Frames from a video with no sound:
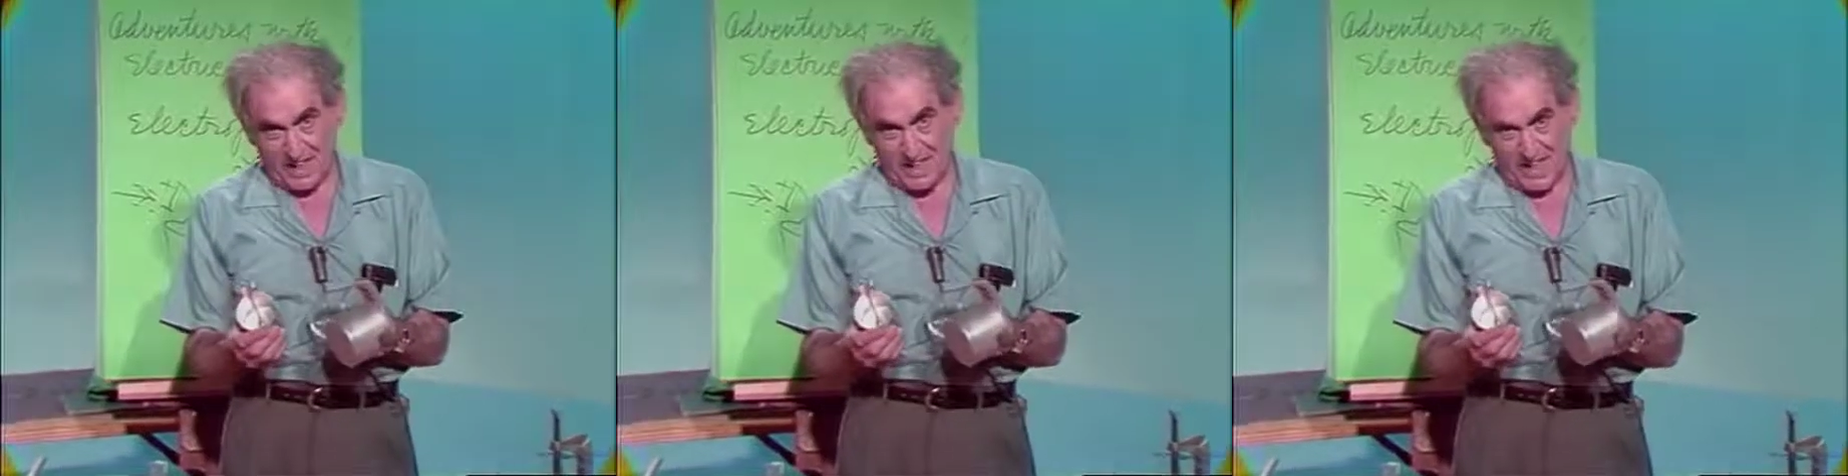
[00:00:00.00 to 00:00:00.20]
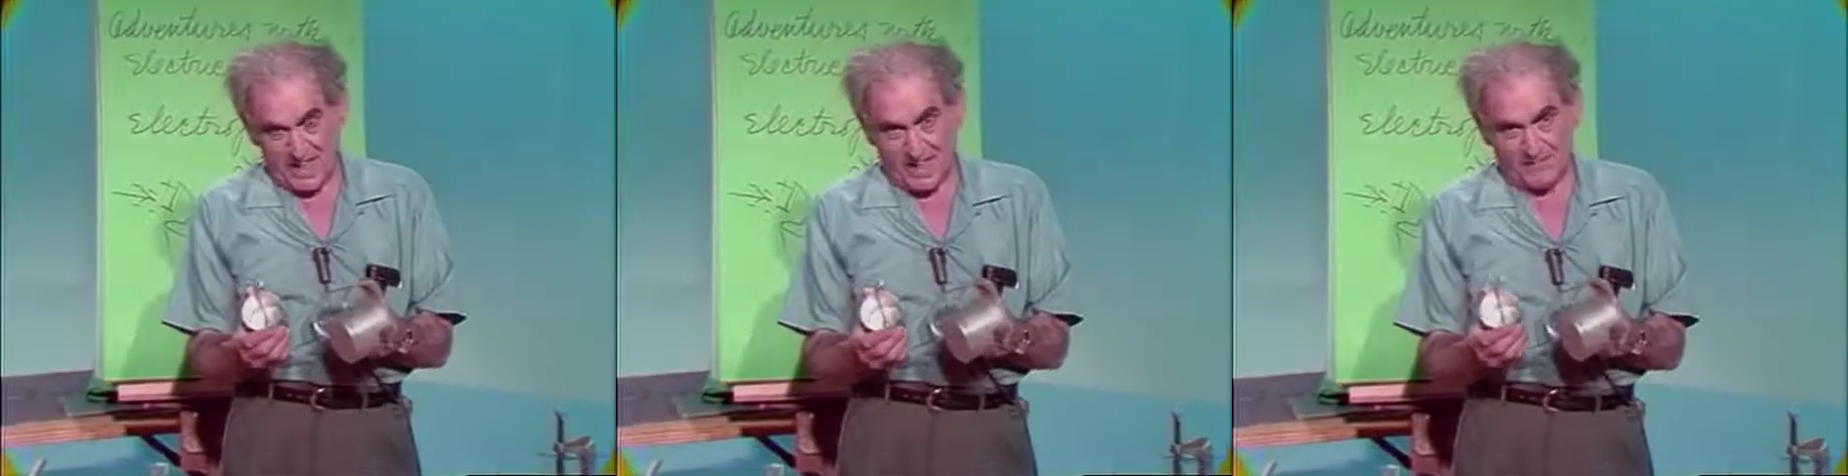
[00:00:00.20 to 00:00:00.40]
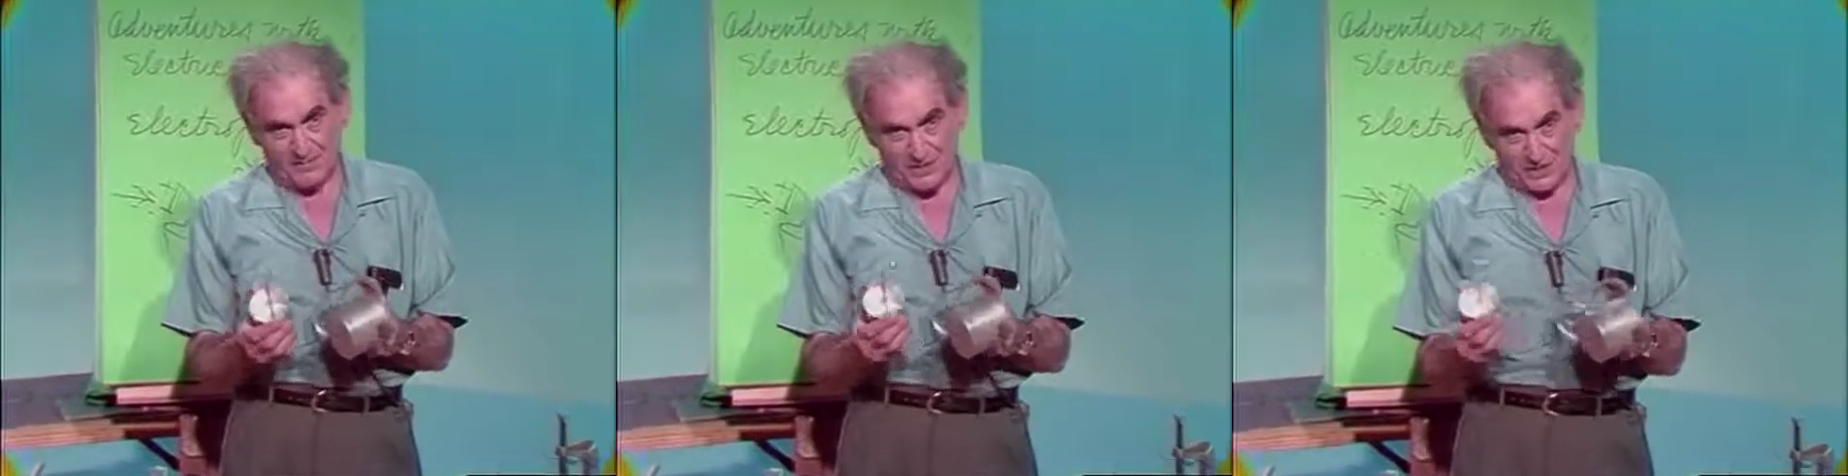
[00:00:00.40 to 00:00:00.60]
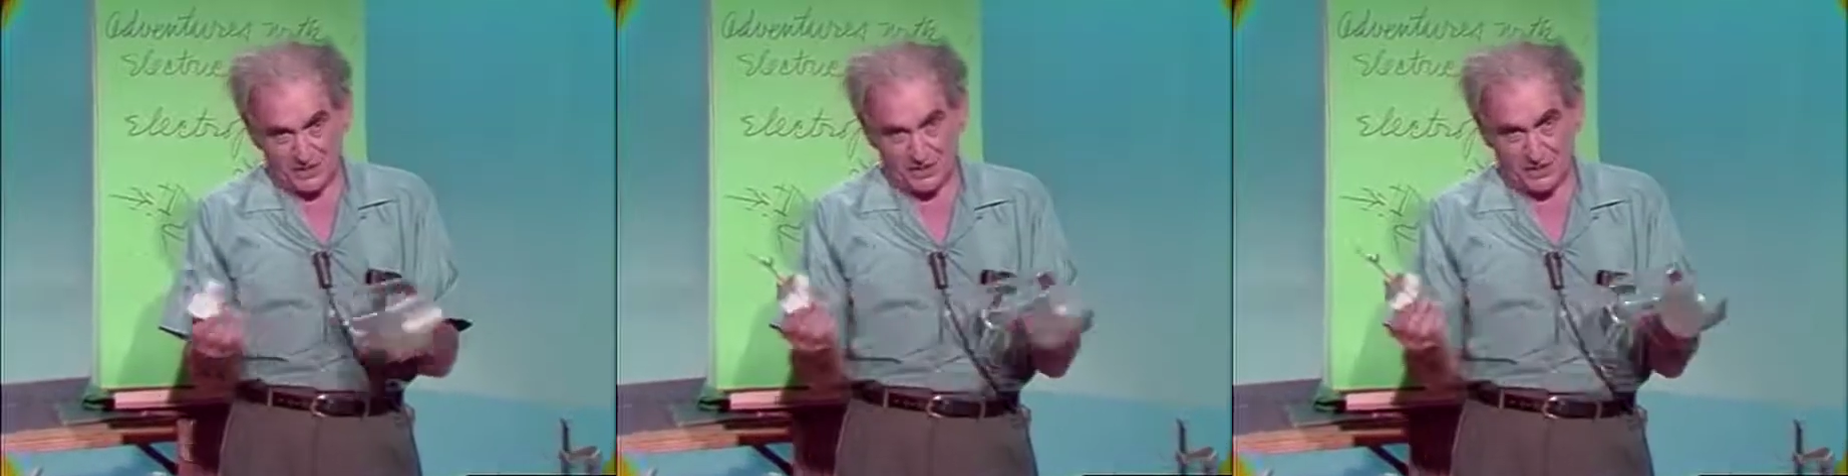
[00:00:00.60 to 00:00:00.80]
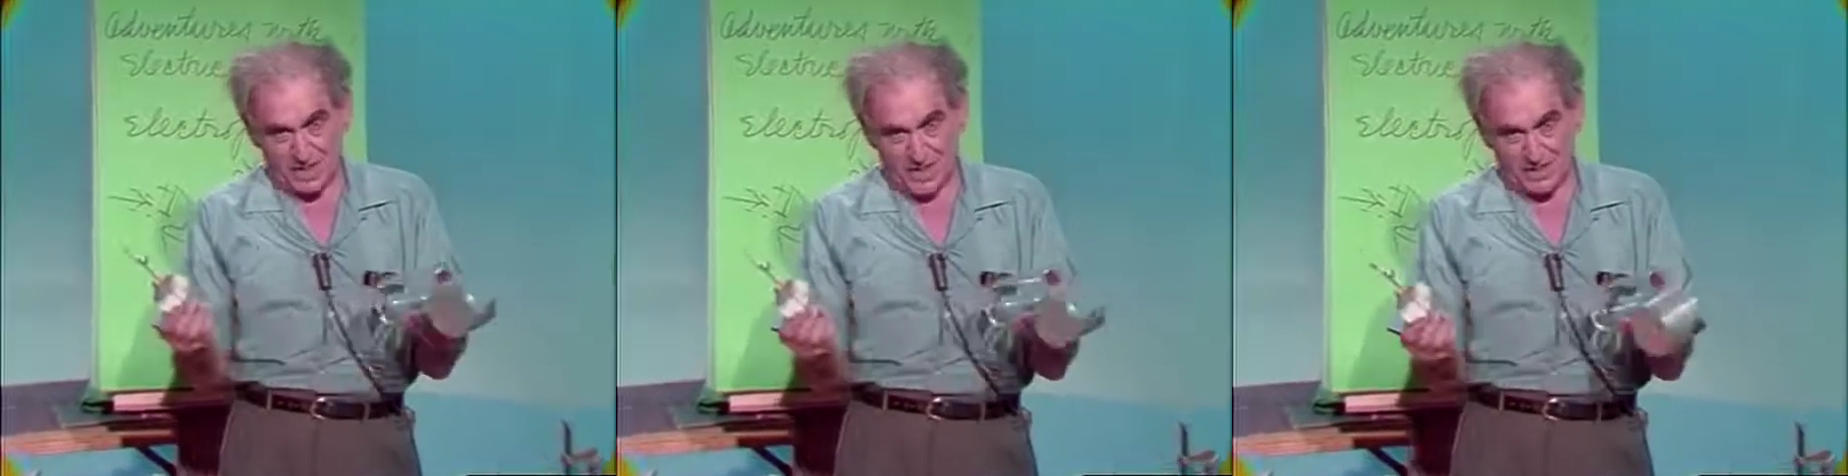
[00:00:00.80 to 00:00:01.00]
I have
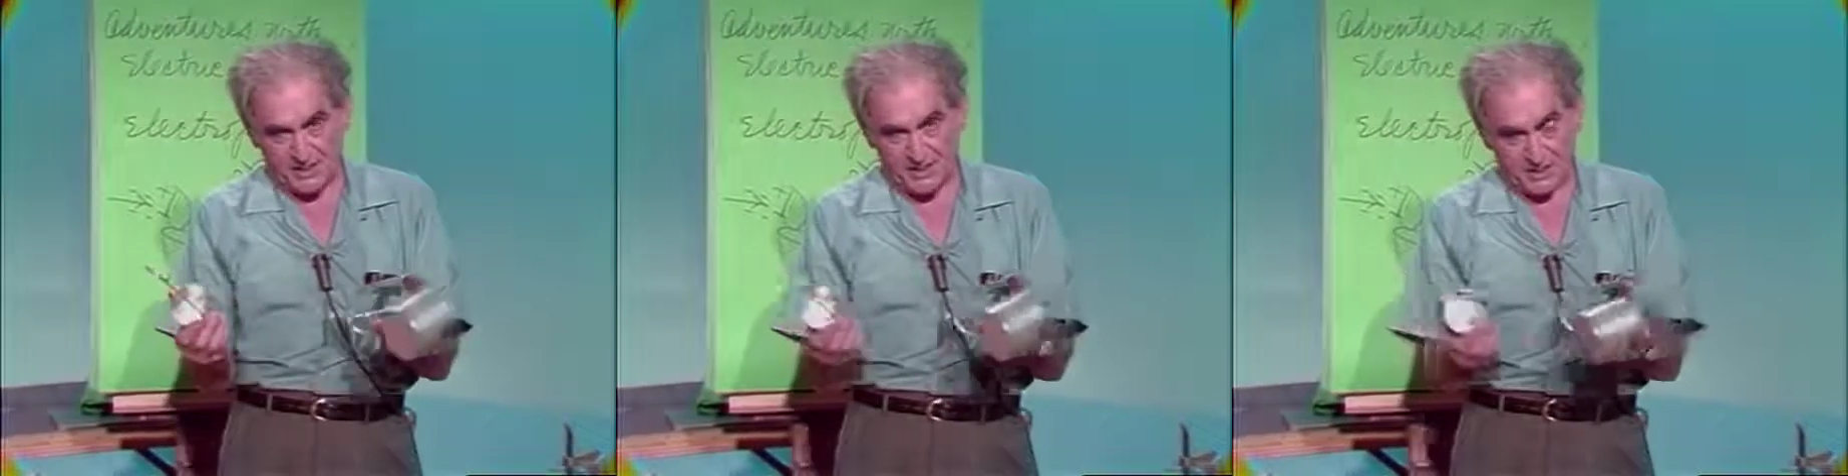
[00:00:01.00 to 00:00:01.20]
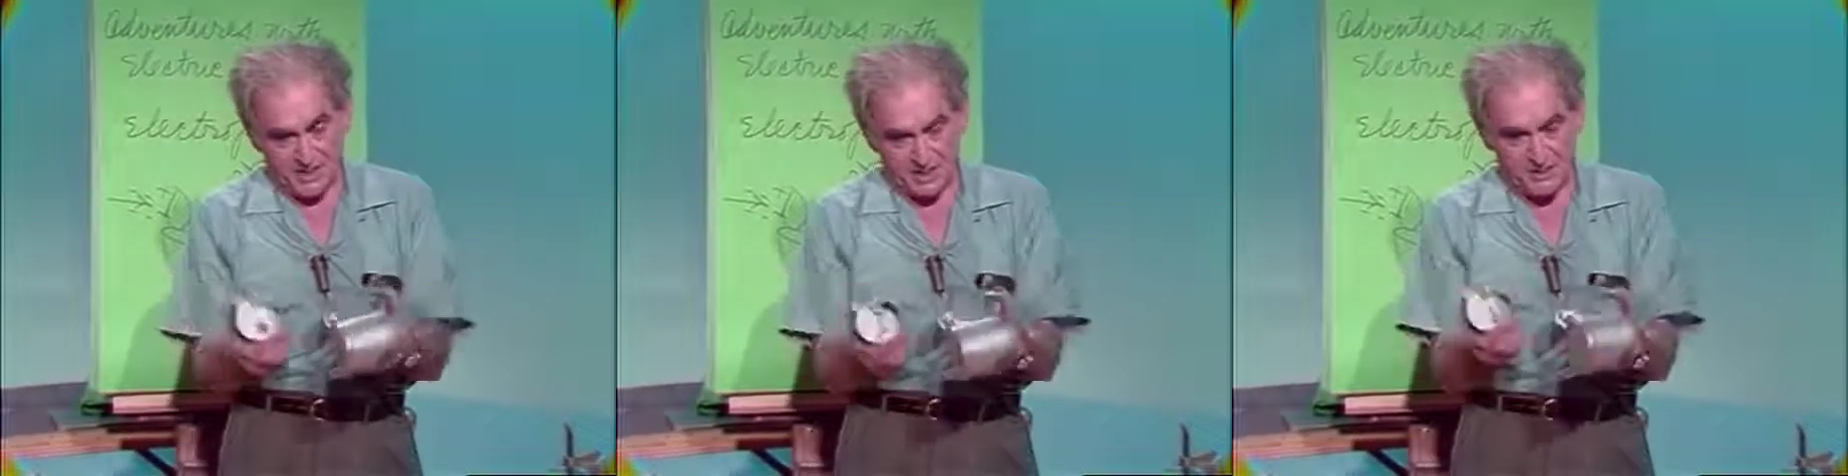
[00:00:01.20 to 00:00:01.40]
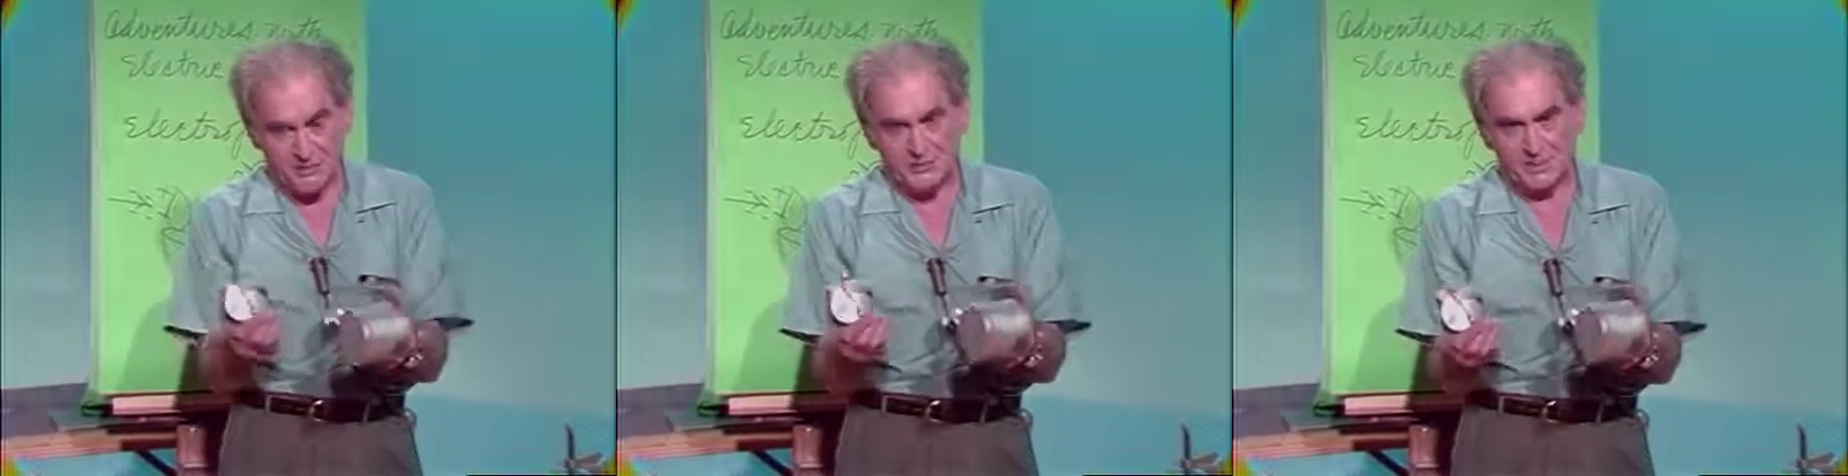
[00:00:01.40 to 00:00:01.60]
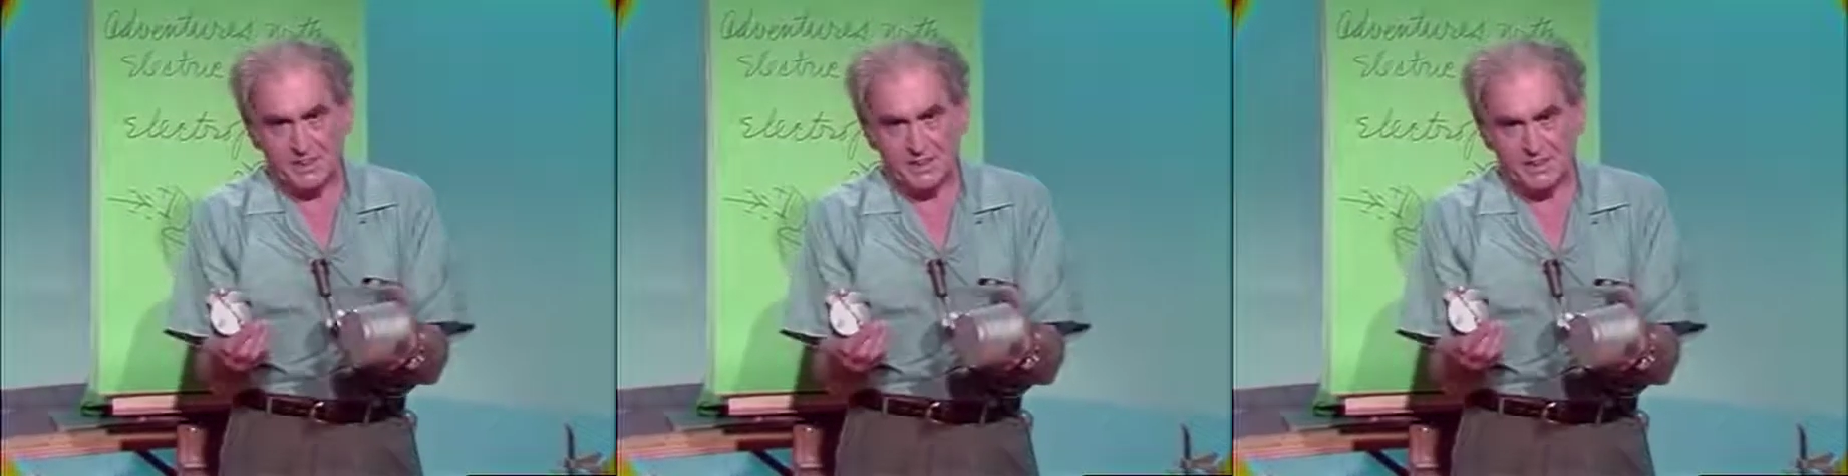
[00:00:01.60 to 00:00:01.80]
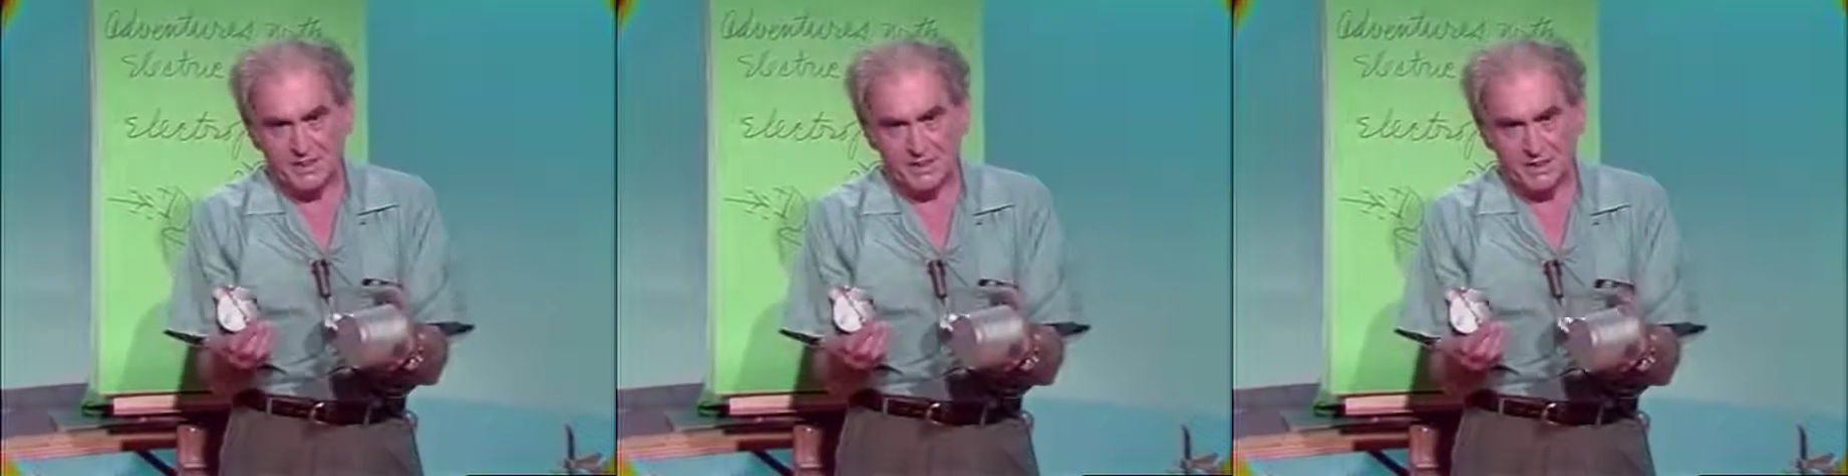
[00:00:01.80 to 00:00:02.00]
discharged the
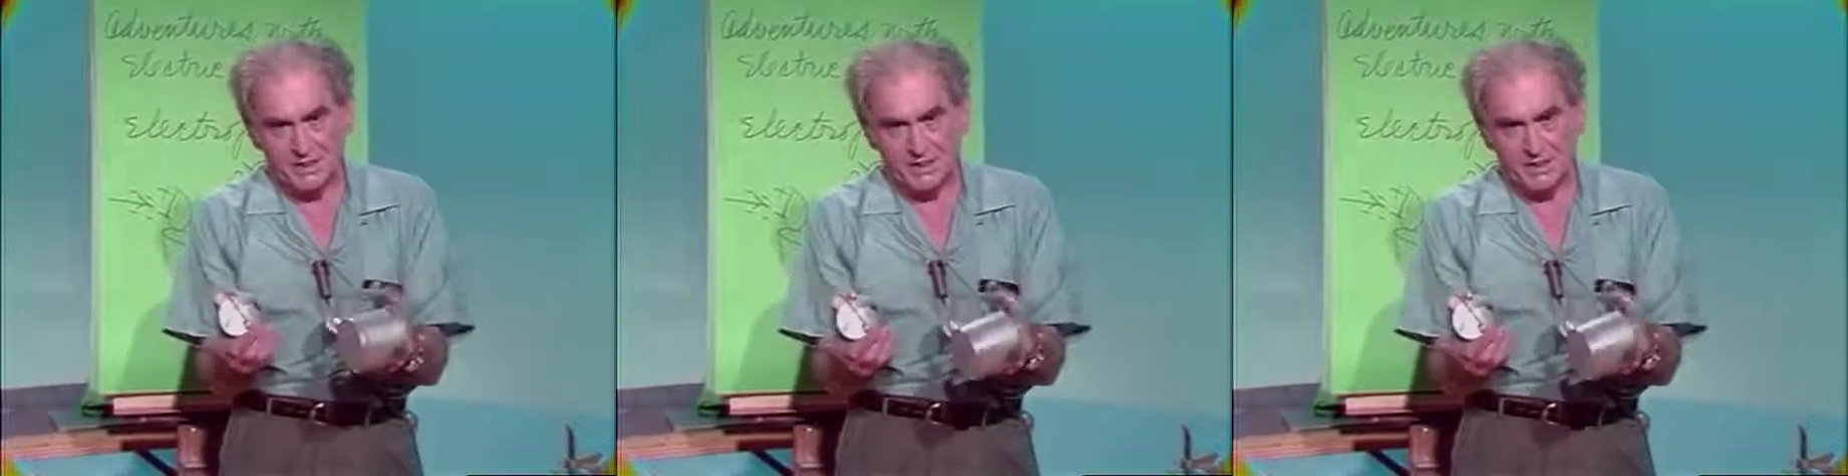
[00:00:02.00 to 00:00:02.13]
instrument?